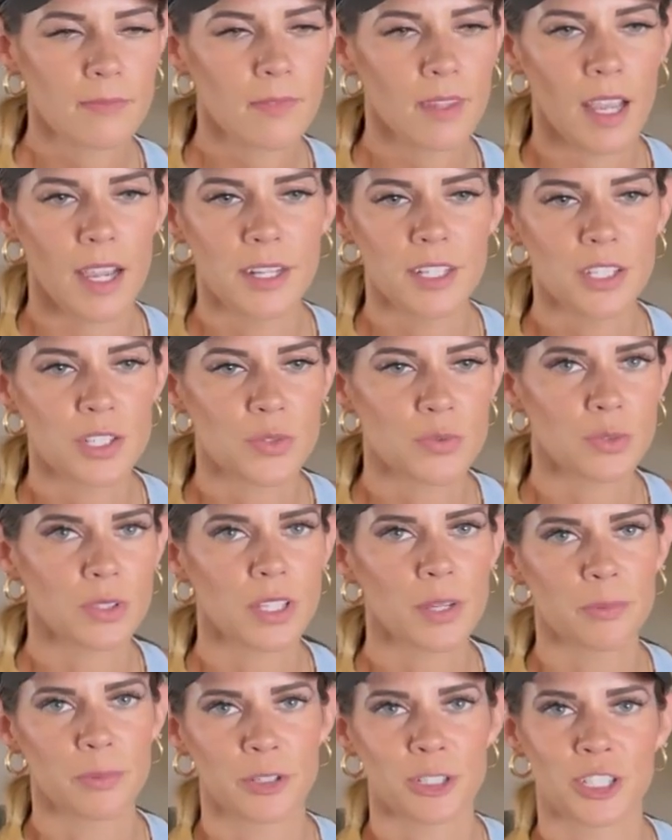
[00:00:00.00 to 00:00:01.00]
I just really
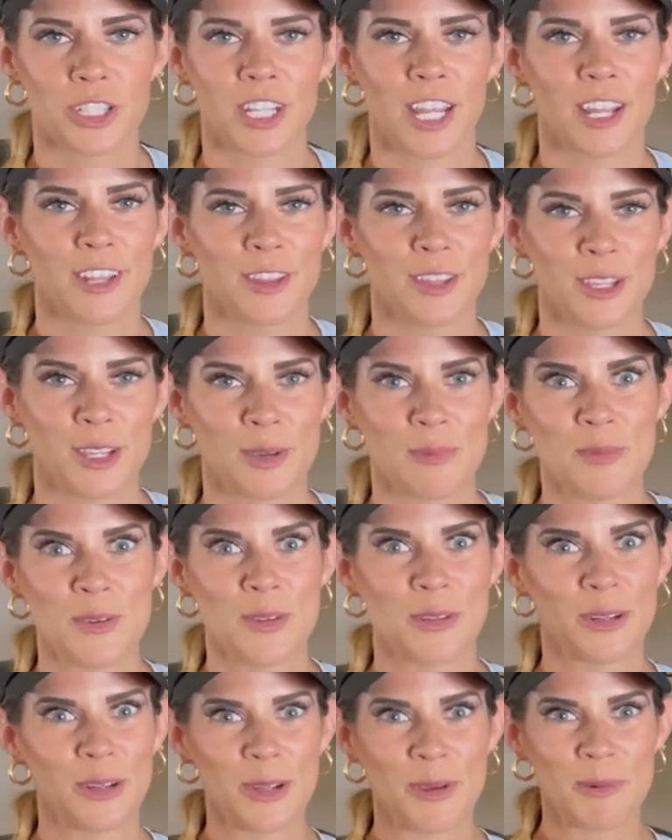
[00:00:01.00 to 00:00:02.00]
appreciate the
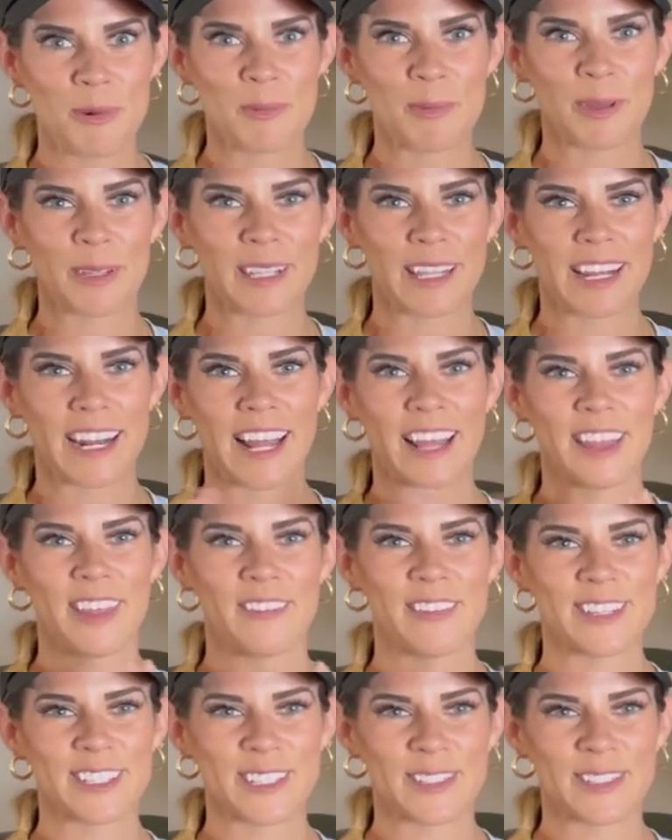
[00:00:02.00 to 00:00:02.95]
community we're building, and I love it.